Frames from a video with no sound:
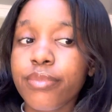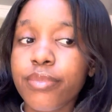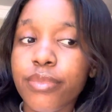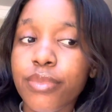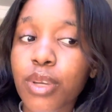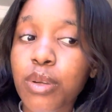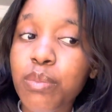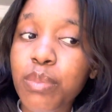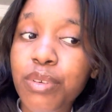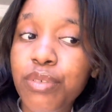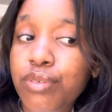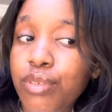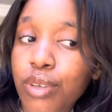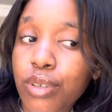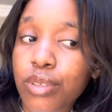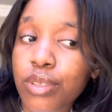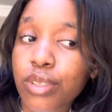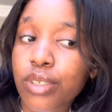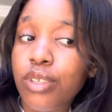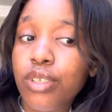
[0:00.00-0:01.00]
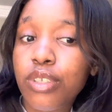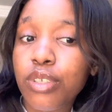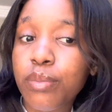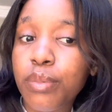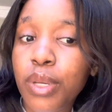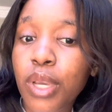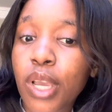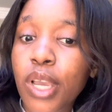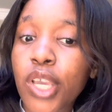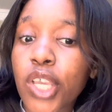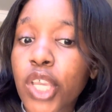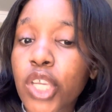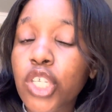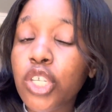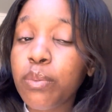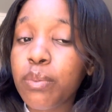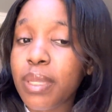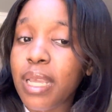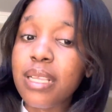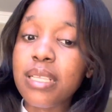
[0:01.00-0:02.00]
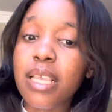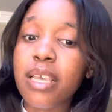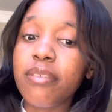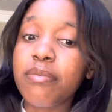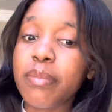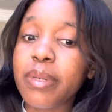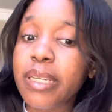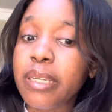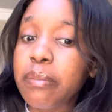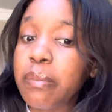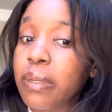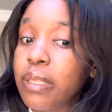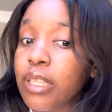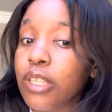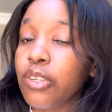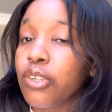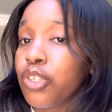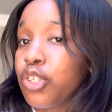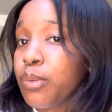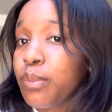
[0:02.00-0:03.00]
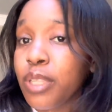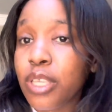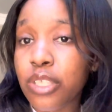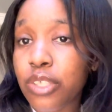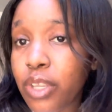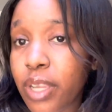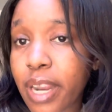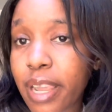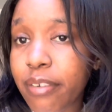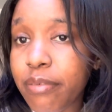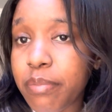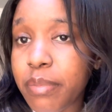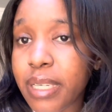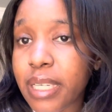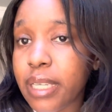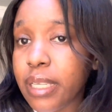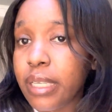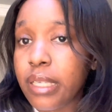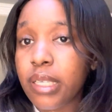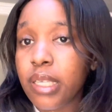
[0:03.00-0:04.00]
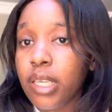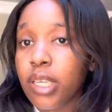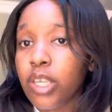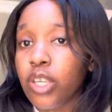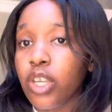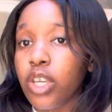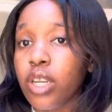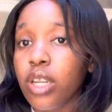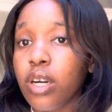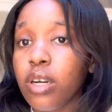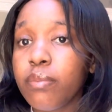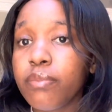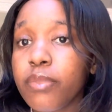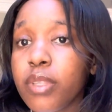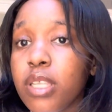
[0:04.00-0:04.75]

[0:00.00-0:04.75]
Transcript: Don't be fooled. YouTube does have money, but then YouTube does not have money, you know?